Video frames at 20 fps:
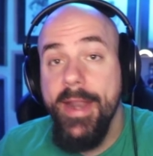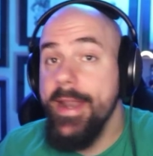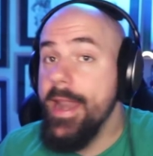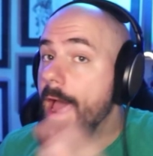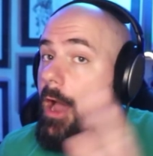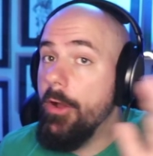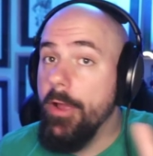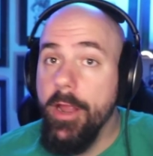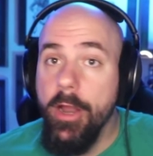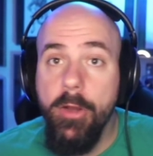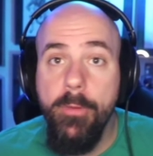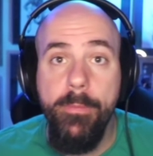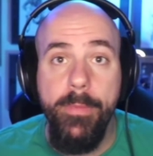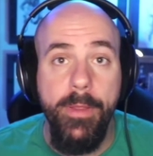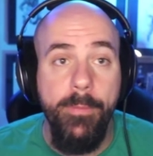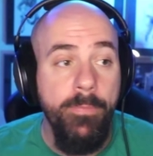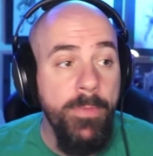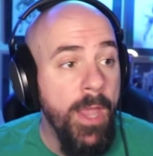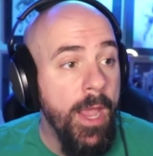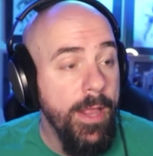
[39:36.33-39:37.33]
Now hear
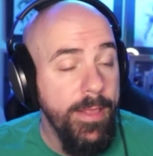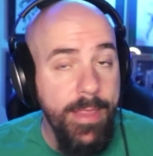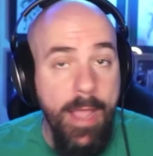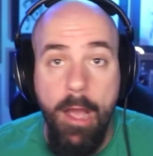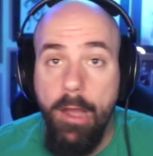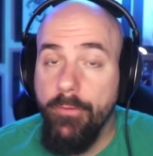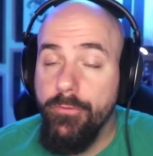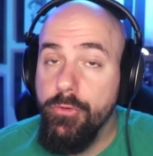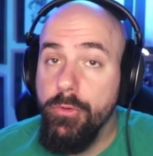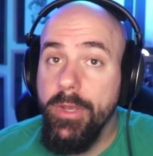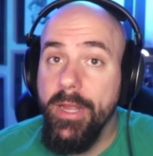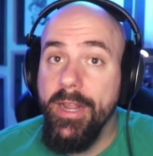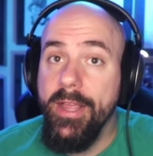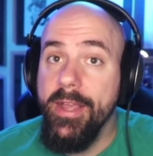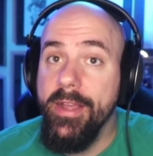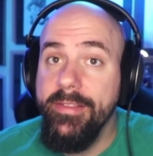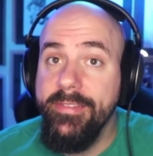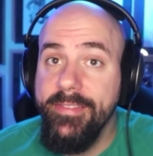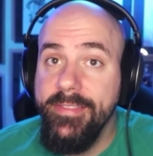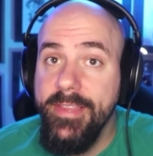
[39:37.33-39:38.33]
me. Now if you get a
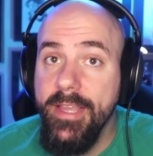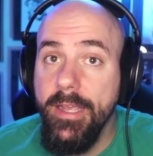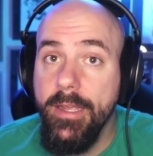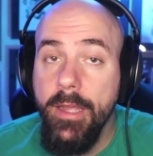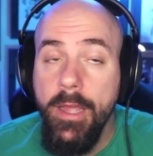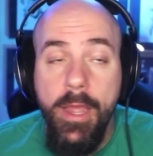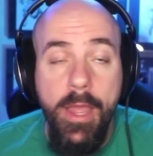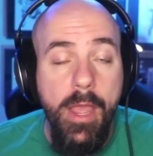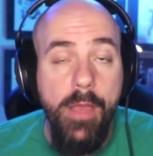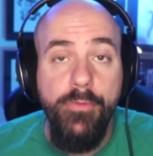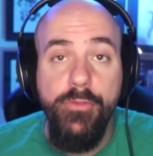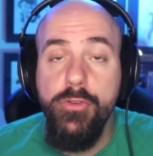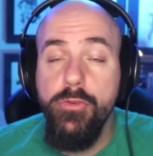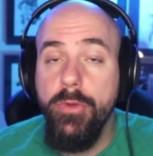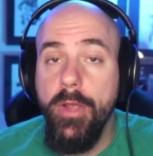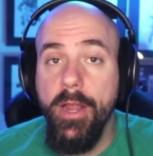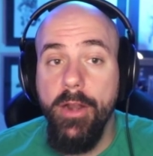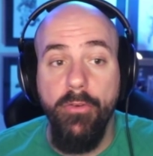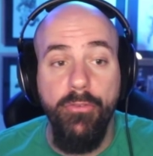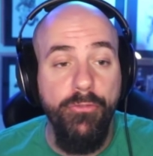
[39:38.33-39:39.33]
hit stick, if
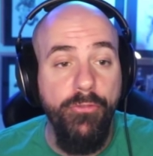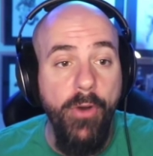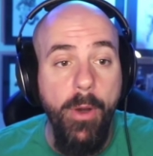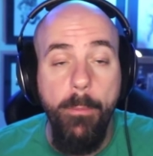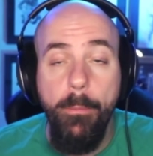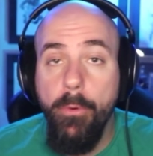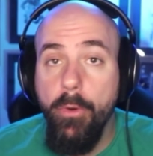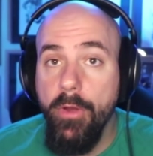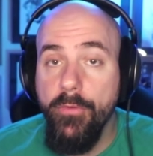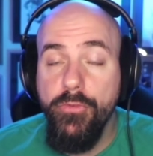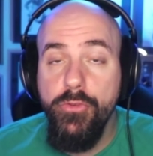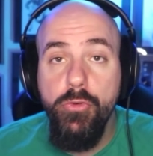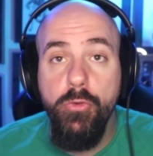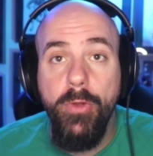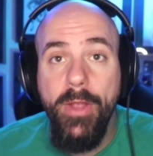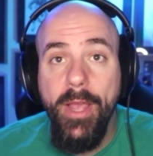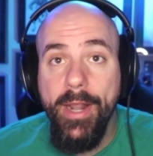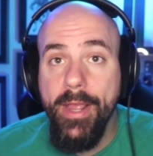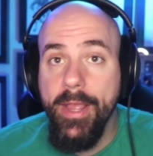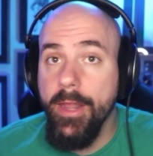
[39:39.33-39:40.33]
you get a fumble, if
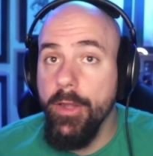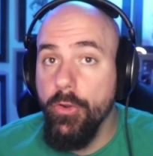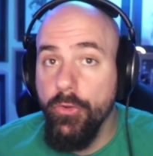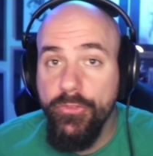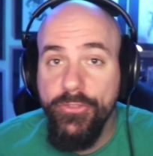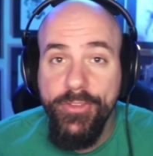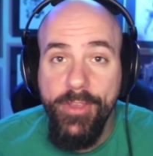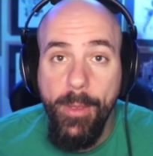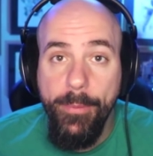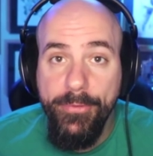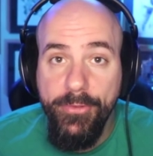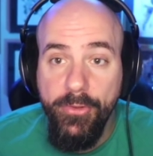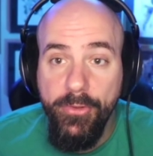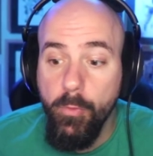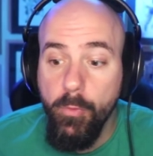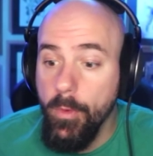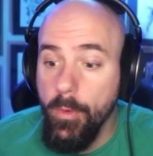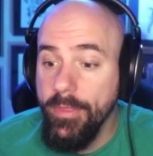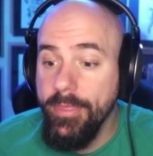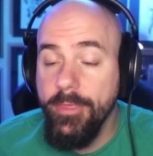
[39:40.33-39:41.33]
you get an
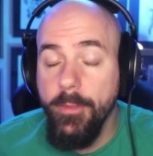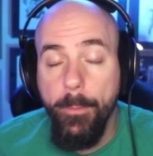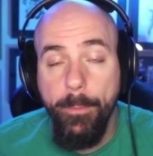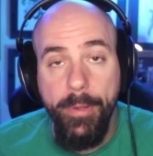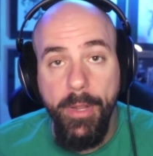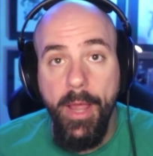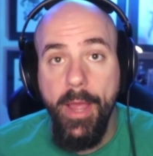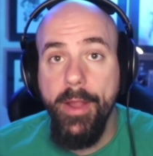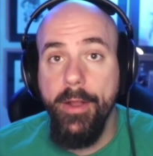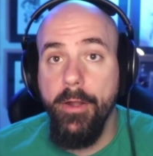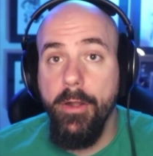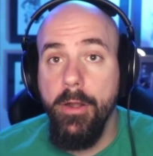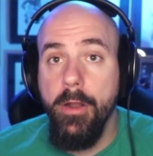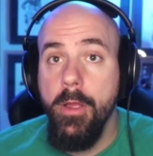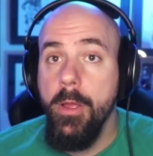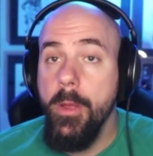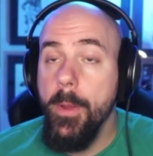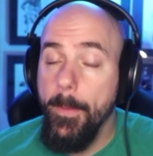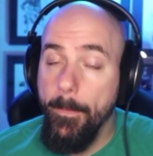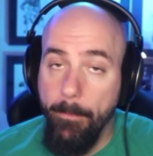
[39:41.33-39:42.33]
interception with the
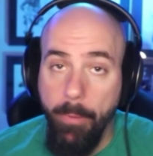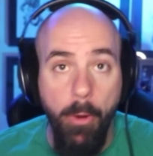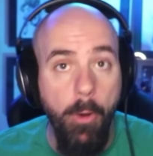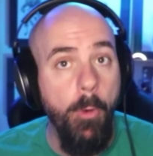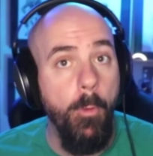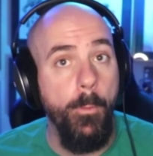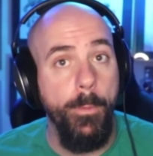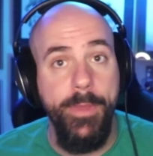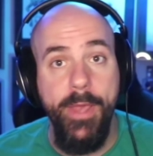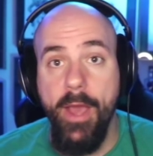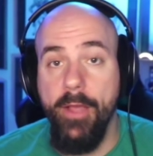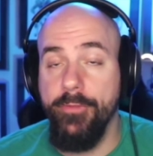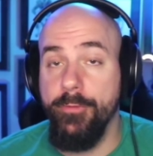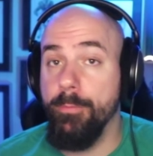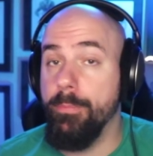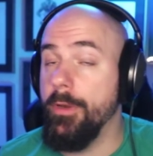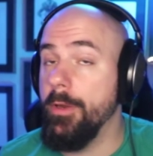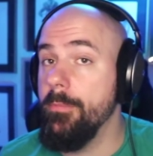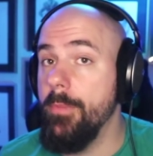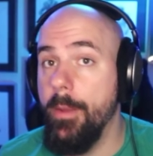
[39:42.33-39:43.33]
player, boom, yes,
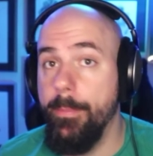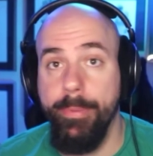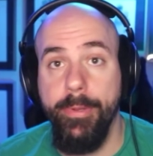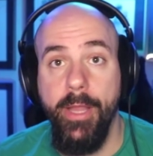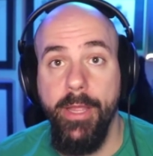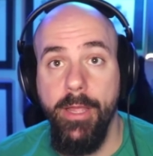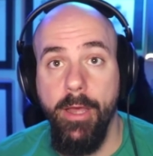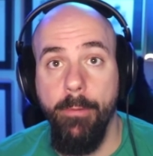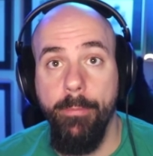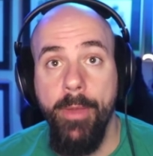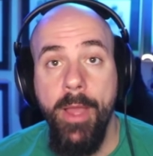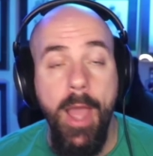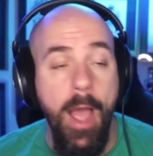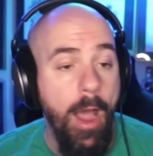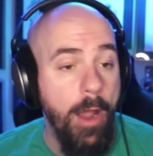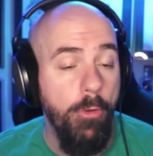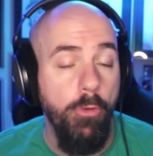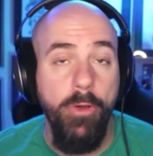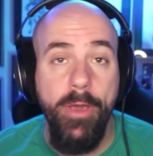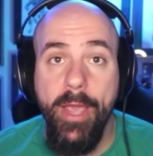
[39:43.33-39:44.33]
bring my play up.
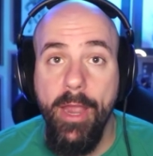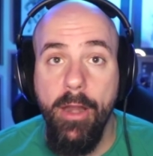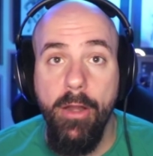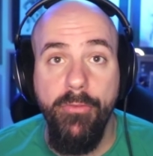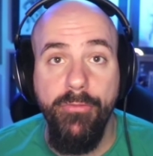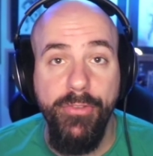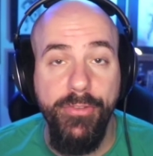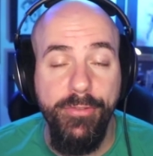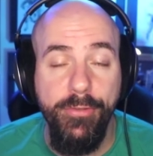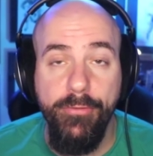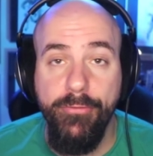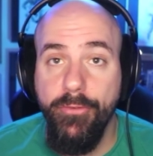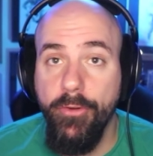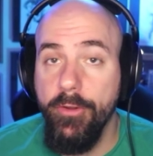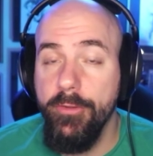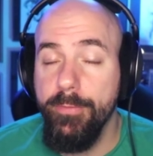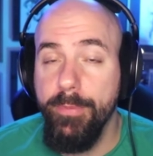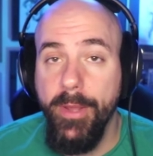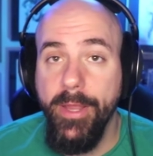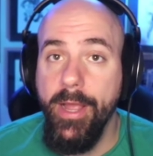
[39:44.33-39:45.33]
I don't care if it's the
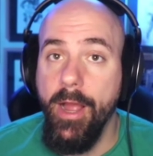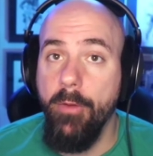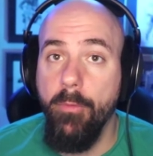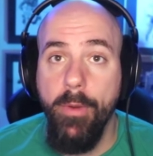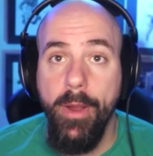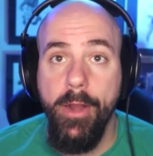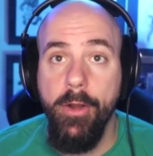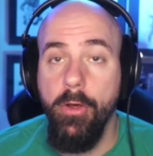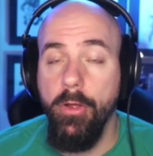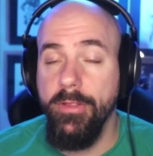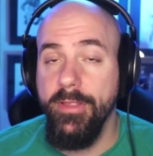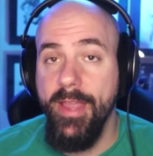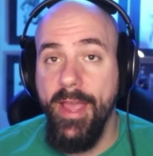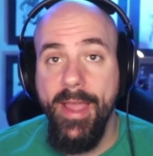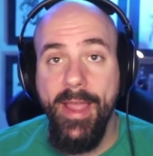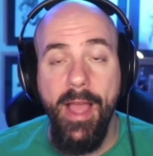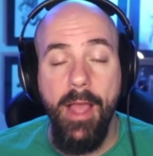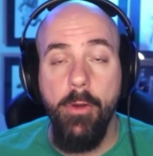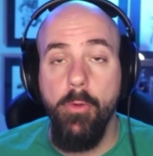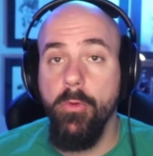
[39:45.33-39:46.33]
first play I ran all
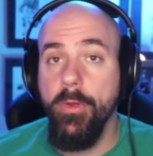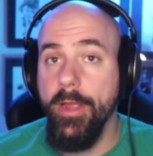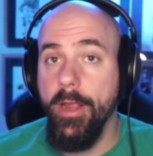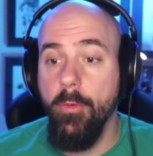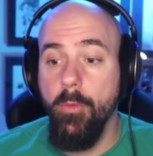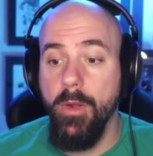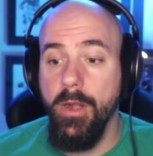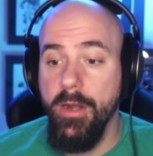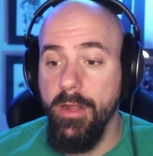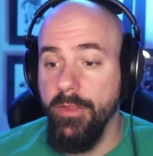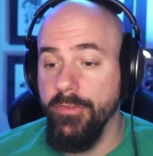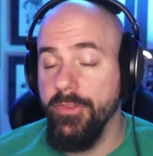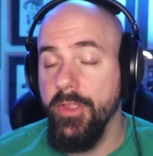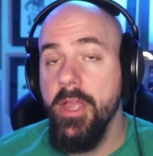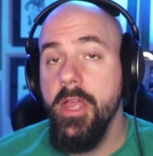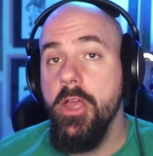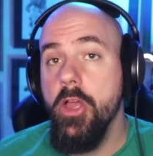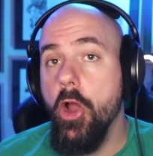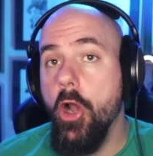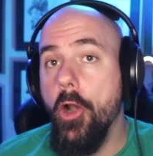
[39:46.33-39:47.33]
day. I don't care what it is.
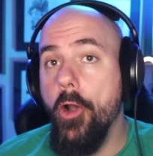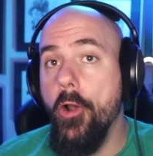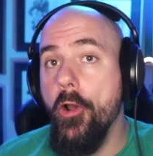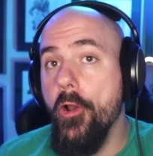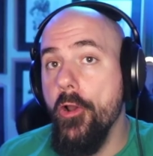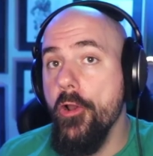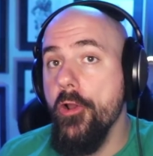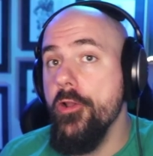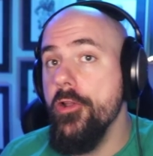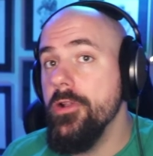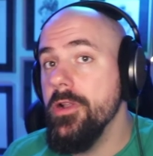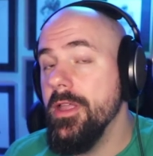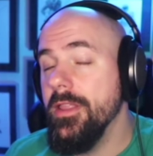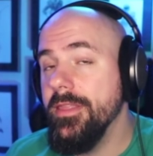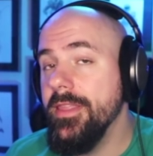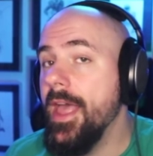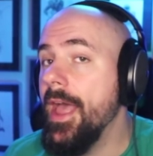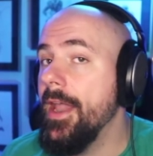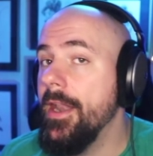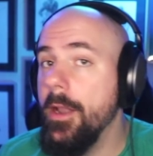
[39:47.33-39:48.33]
Earn
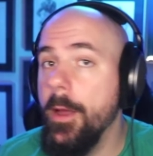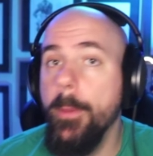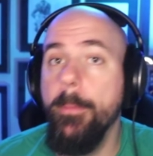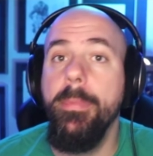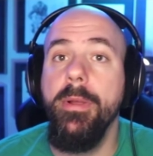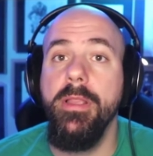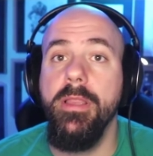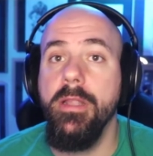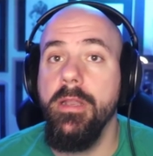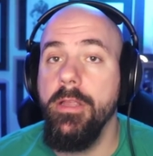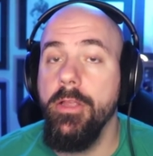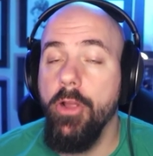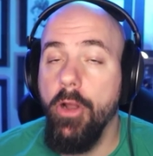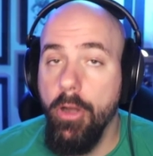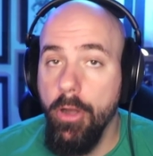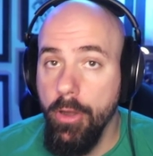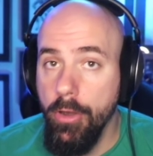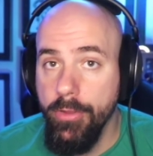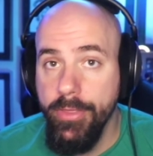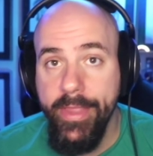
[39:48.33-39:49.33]
that ability.
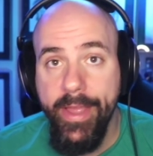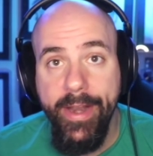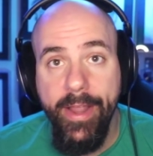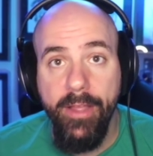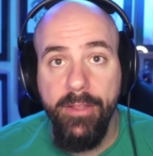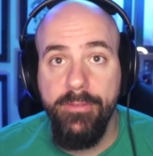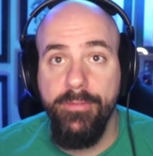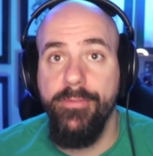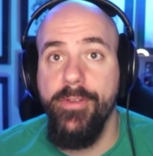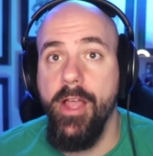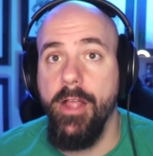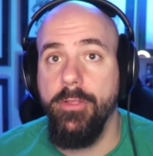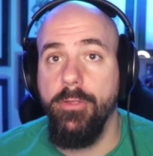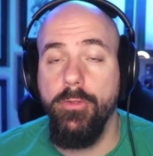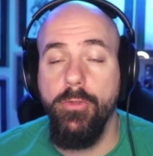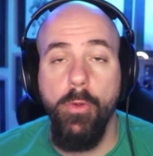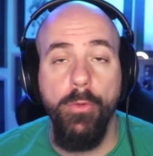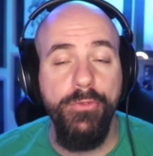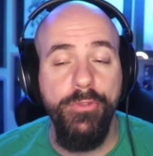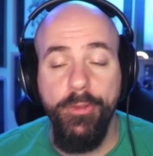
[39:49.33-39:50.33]
Earn that X
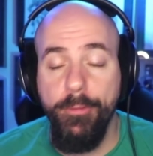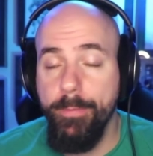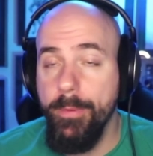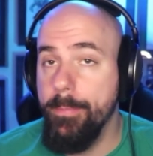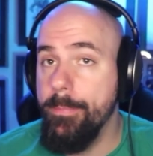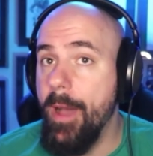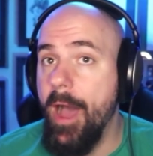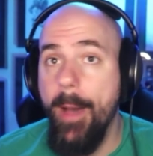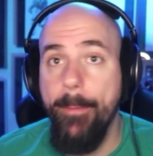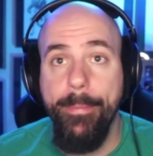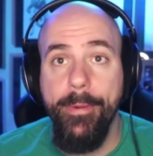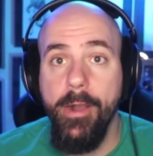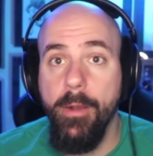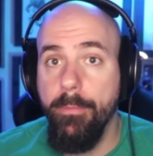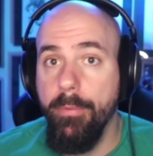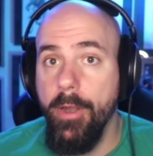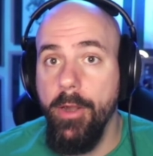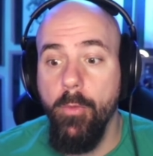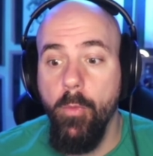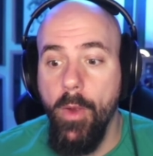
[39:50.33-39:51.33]
factor. Don't just be popping
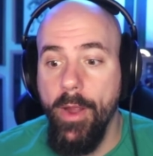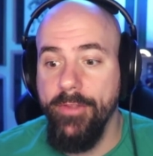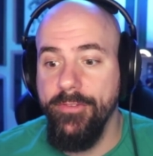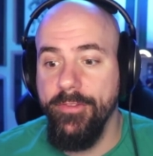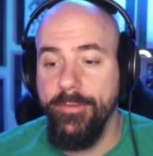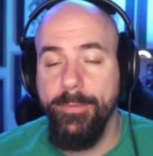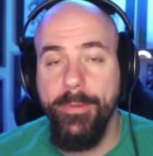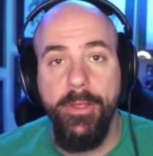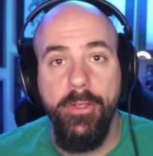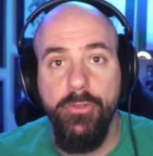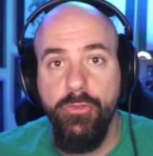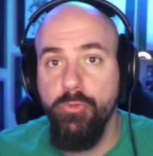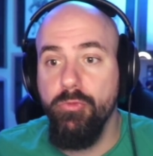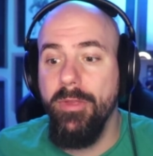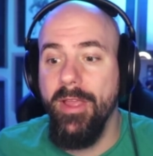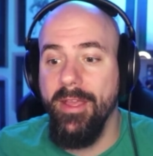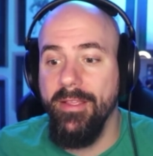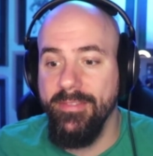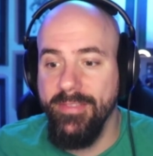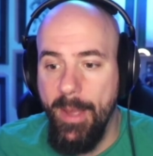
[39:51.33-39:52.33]
up right away just because you
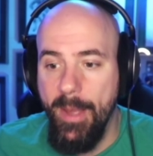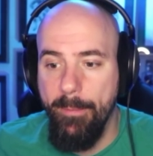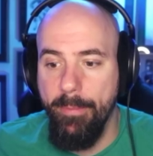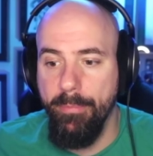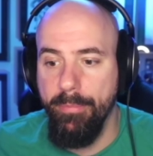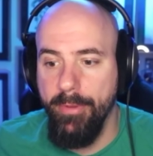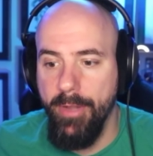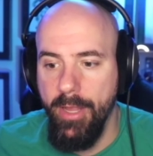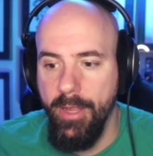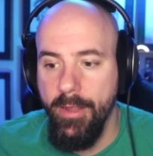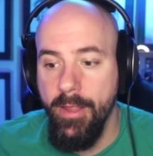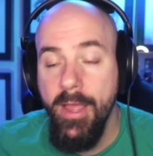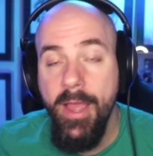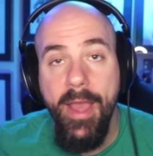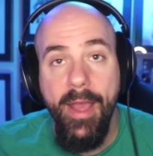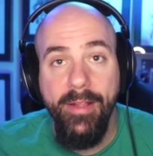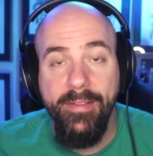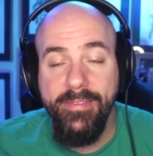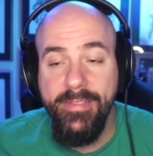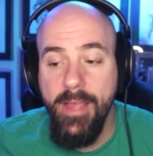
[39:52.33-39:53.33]
can't stop a play.
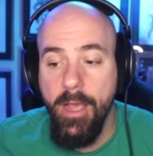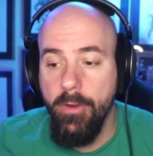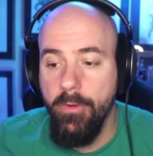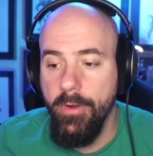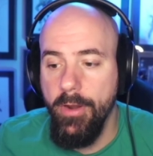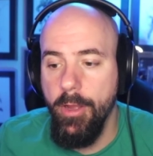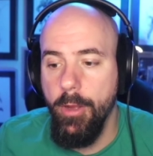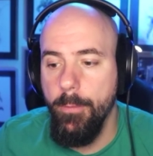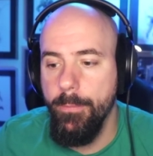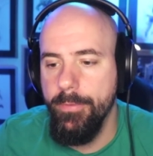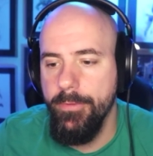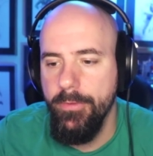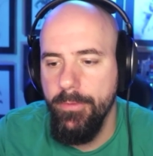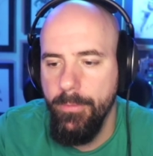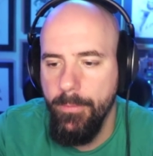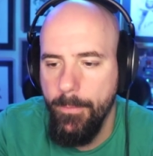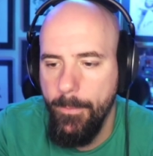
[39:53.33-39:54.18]
It's not going to help you.